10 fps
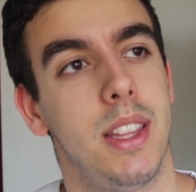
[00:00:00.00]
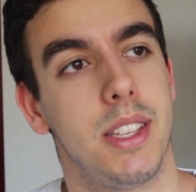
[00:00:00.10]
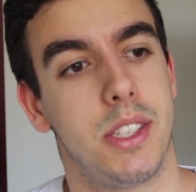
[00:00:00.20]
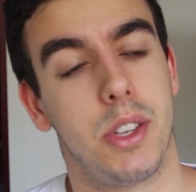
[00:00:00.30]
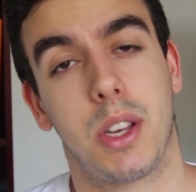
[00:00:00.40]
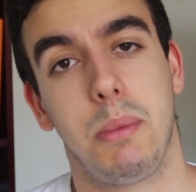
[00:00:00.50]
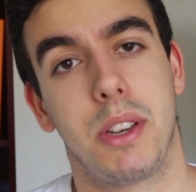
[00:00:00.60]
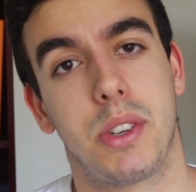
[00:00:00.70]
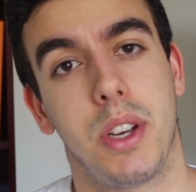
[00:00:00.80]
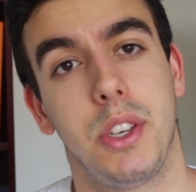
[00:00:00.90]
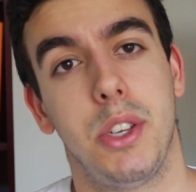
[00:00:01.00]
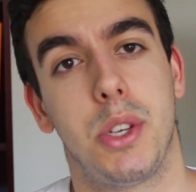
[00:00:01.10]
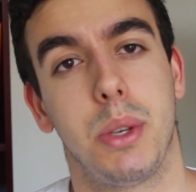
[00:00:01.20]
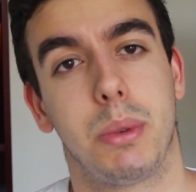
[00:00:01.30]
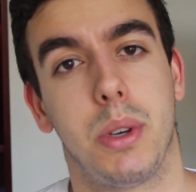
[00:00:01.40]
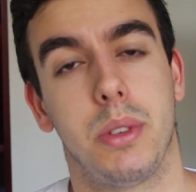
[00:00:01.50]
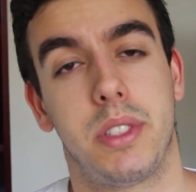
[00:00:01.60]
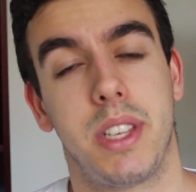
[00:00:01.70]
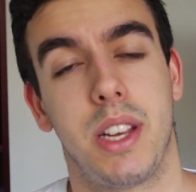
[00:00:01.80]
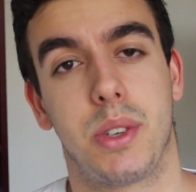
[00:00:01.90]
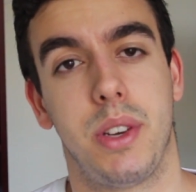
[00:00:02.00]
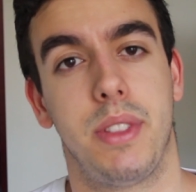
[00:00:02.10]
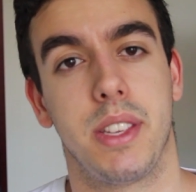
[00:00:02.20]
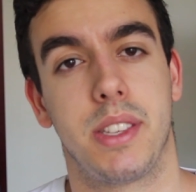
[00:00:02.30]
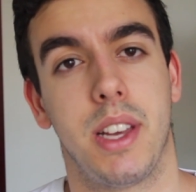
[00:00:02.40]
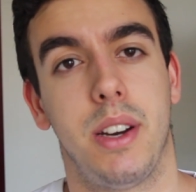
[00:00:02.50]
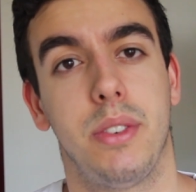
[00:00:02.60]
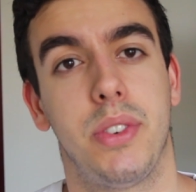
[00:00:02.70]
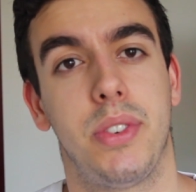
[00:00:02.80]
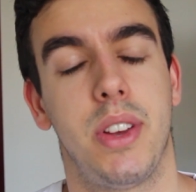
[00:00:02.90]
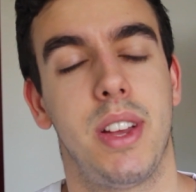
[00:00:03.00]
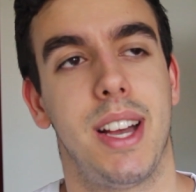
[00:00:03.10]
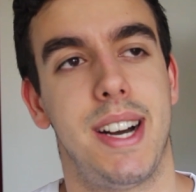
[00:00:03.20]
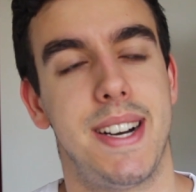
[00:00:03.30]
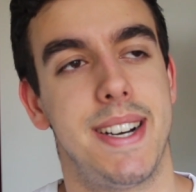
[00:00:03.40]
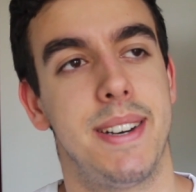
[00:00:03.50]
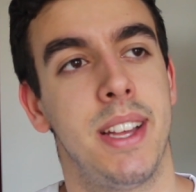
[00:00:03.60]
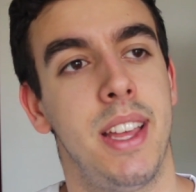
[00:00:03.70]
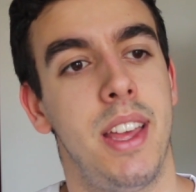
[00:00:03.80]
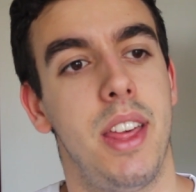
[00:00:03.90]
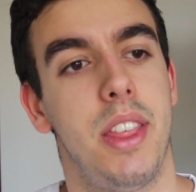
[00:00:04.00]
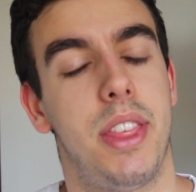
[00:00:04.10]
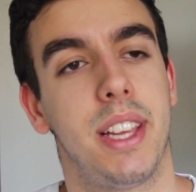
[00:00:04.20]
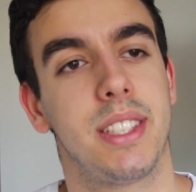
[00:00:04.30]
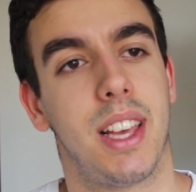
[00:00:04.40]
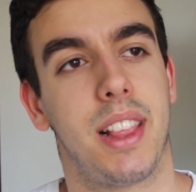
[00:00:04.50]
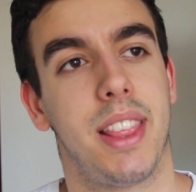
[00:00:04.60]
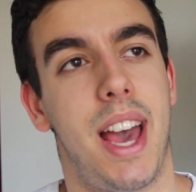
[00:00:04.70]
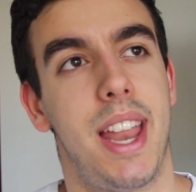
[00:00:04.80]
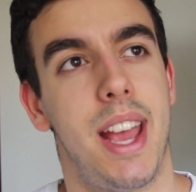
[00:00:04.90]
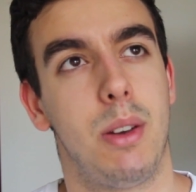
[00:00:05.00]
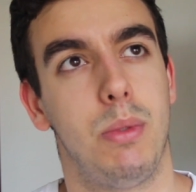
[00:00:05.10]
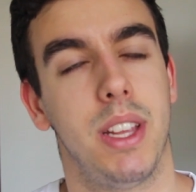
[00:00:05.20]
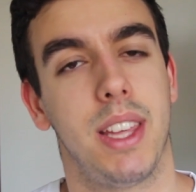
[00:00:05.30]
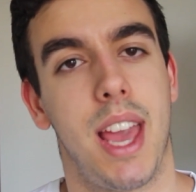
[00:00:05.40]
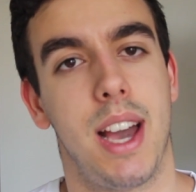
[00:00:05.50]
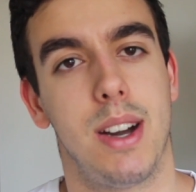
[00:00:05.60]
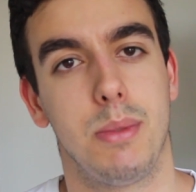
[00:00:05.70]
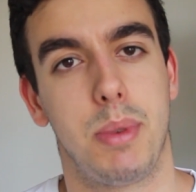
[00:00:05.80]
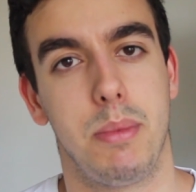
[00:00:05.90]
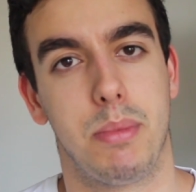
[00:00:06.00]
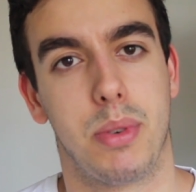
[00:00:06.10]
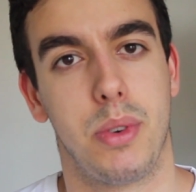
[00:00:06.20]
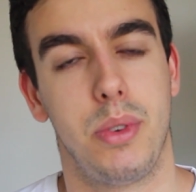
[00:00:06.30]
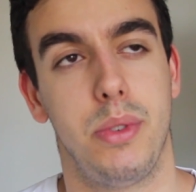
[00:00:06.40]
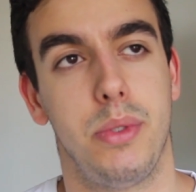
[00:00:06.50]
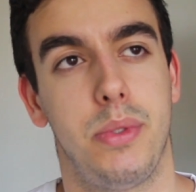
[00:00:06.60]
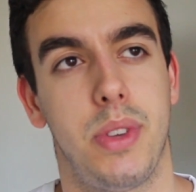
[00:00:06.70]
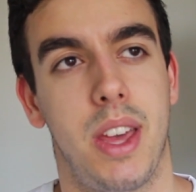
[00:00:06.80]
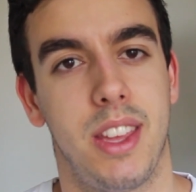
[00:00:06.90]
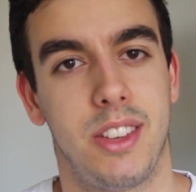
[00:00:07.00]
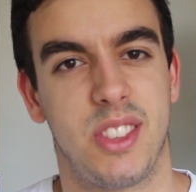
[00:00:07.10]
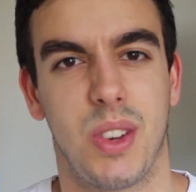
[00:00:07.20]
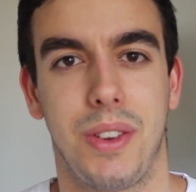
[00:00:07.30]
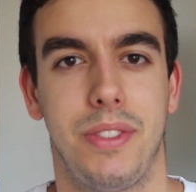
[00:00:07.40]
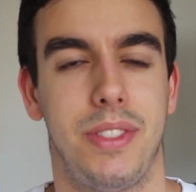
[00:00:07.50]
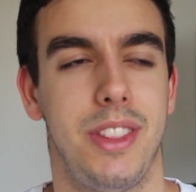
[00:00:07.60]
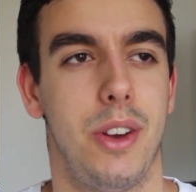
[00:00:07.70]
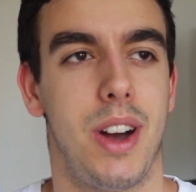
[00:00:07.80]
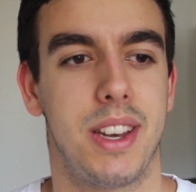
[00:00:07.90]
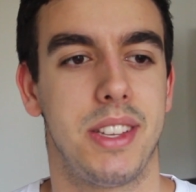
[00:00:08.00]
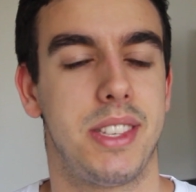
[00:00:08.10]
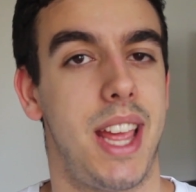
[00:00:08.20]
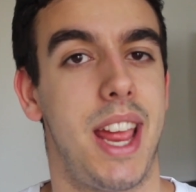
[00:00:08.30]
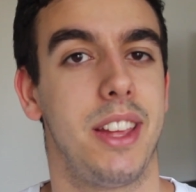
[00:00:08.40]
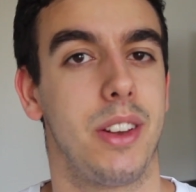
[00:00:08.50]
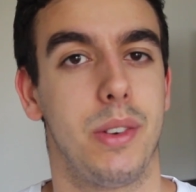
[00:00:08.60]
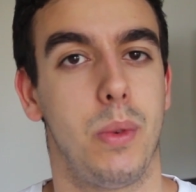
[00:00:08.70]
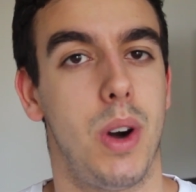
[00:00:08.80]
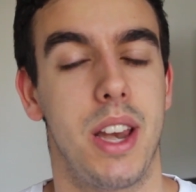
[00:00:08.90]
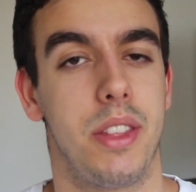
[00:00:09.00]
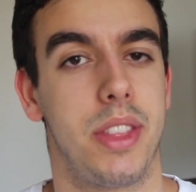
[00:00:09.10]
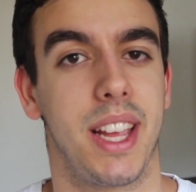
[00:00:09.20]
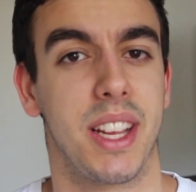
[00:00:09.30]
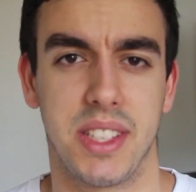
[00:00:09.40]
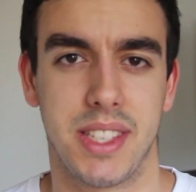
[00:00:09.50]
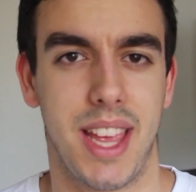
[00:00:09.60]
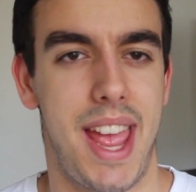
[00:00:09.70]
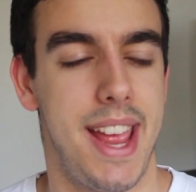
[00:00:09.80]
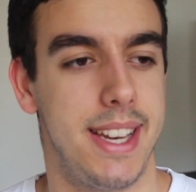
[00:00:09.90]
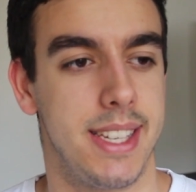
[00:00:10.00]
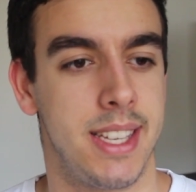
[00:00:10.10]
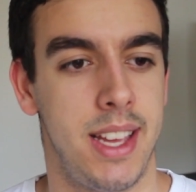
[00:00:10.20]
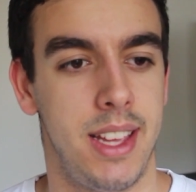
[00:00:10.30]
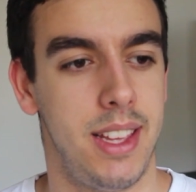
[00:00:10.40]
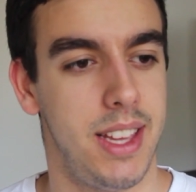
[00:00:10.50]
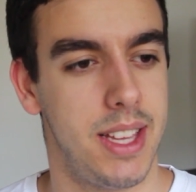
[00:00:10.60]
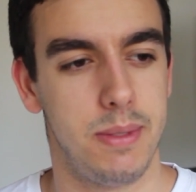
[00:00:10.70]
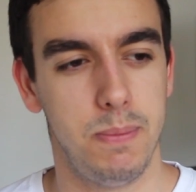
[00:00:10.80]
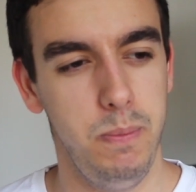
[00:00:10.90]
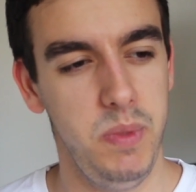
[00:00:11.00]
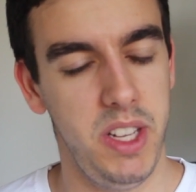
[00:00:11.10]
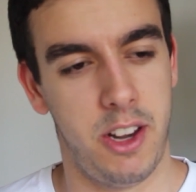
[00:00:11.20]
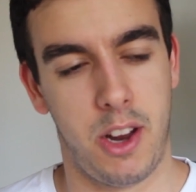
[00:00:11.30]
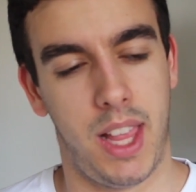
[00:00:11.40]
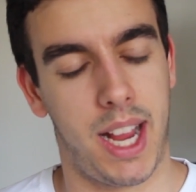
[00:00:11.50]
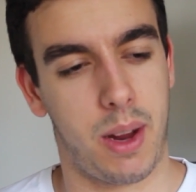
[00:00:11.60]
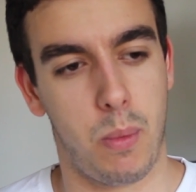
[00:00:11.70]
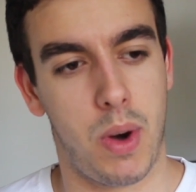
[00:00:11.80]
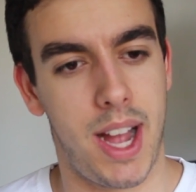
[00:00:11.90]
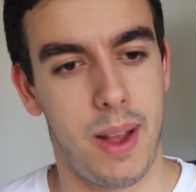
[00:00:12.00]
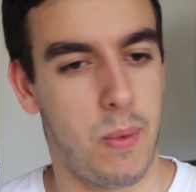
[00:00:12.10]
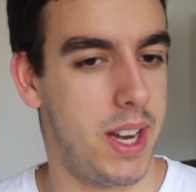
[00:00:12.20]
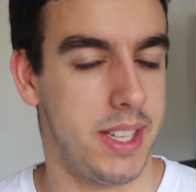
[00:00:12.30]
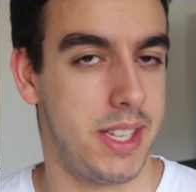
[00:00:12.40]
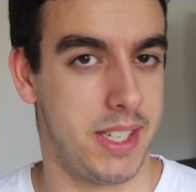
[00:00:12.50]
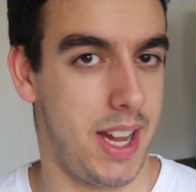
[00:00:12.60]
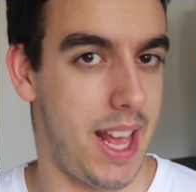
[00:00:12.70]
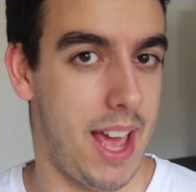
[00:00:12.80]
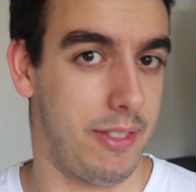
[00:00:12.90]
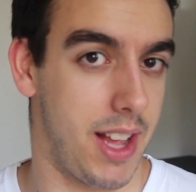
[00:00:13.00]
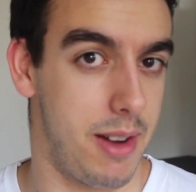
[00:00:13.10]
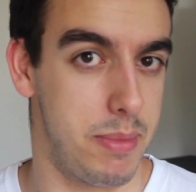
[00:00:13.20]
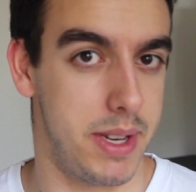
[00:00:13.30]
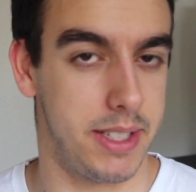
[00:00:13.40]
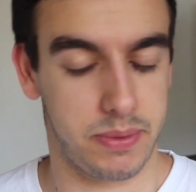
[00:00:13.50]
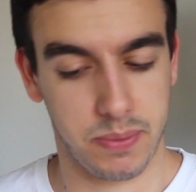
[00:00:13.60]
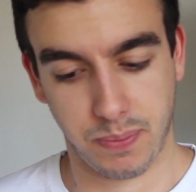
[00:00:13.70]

there's a documentary on YouTube called Century of the Self. Things like that really help improve sort of your understanding of wider things. And, you know, like why does society have government?